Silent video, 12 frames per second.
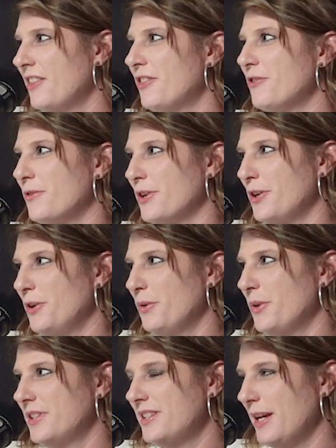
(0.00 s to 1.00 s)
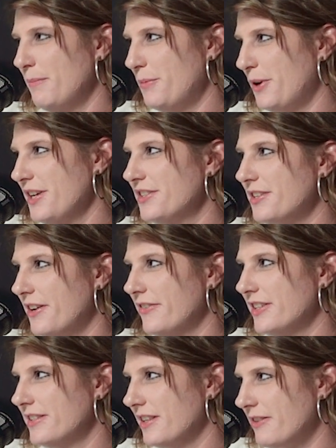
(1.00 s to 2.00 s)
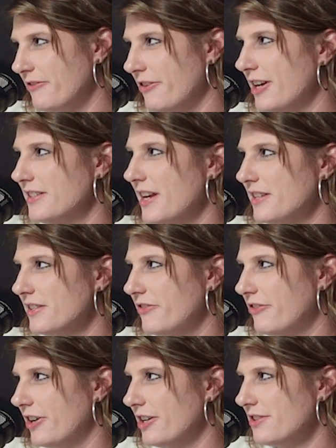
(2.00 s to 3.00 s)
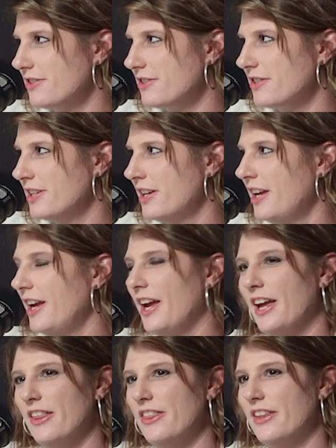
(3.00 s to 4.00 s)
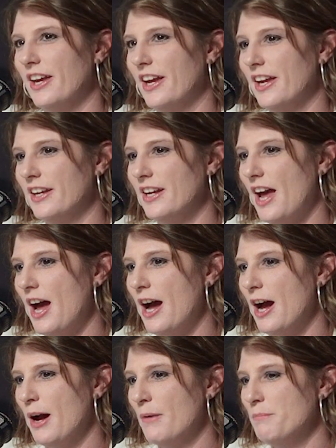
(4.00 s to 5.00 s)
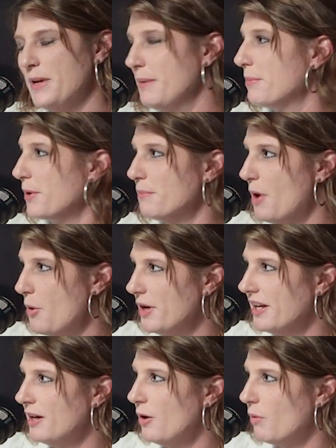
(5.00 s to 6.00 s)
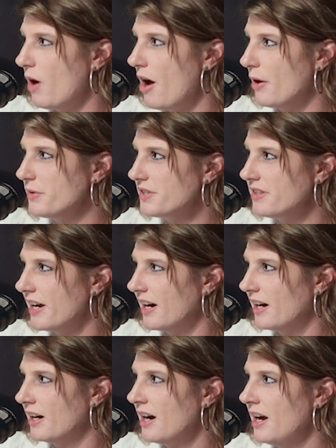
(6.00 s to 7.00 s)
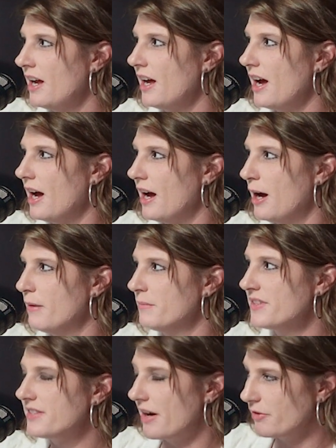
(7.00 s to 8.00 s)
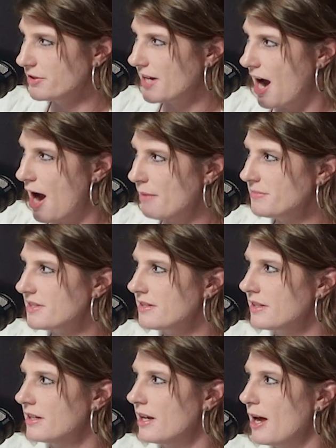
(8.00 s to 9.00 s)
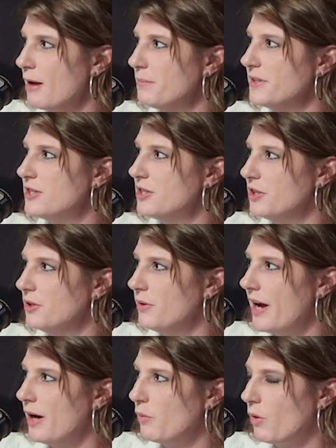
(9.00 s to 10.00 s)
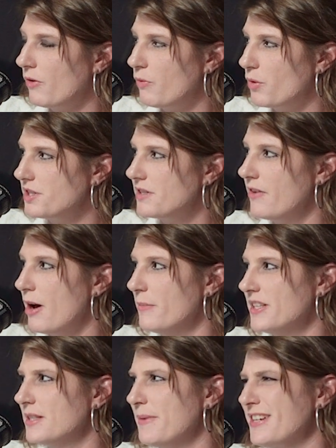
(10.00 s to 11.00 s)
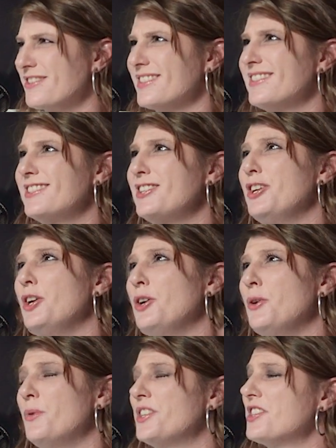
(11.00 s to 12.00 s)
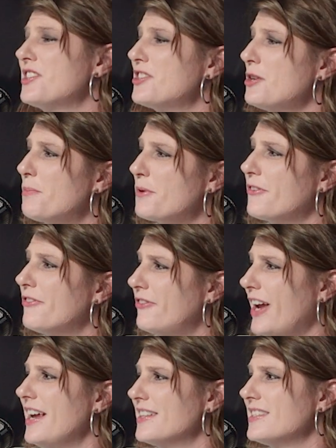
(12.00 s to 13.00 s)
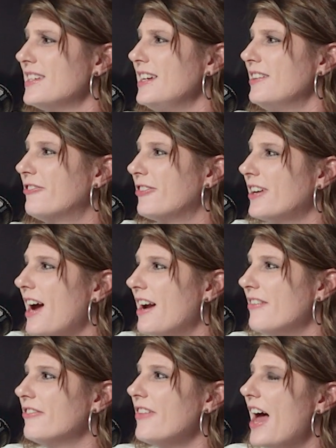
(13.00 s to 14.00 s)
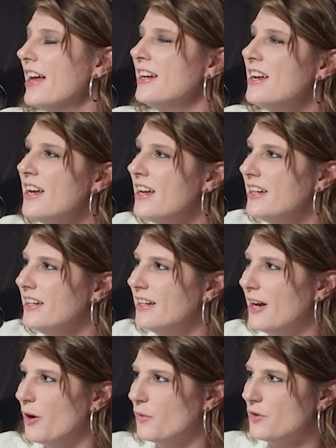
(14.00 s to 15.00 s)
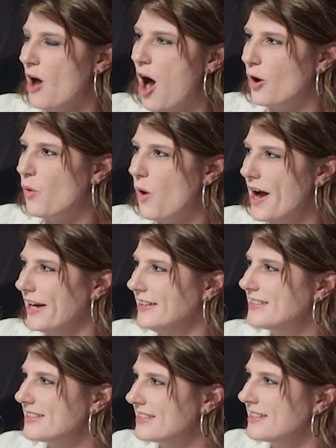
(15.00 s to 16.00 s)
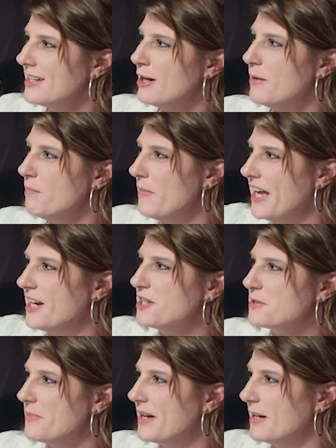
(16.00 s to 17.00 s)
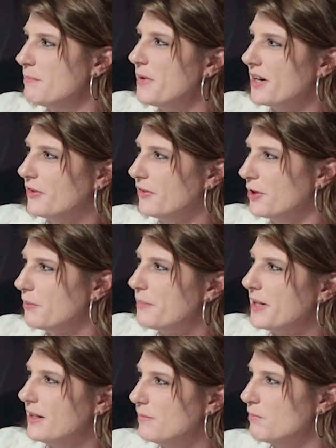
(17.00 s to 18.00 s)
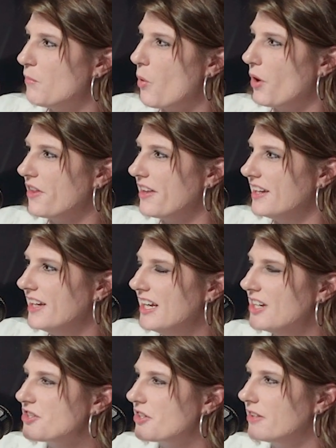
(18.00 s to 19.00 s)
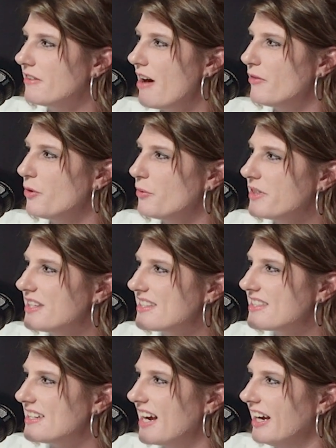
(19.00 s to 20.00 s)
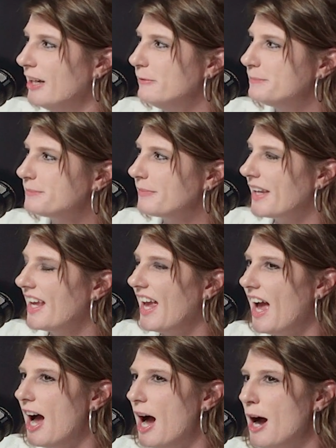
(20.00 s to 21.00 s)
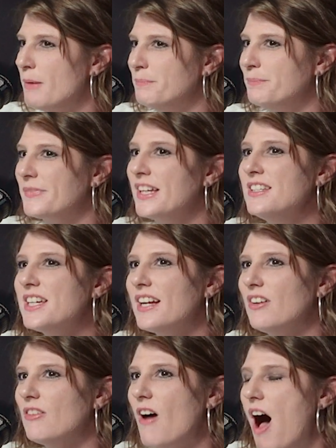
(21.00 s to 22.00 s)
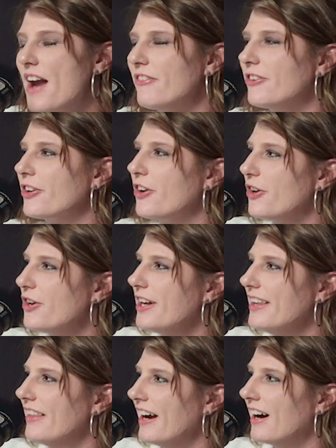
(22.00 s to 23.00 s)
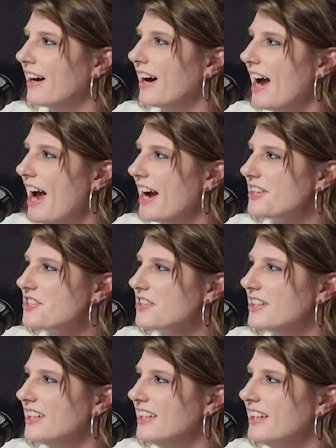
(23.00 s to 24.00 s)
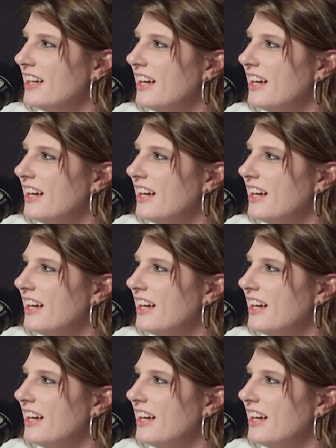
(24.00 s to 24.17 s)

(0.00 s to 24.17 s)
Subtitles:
through temporary service at the front desk first, and then being promoted while I was there several times, up into a workforce development specialist 2, which is super fancy for kind of that, not quite management, but a little bit more than entry level with the state. Did a lot of recruiting there, actually.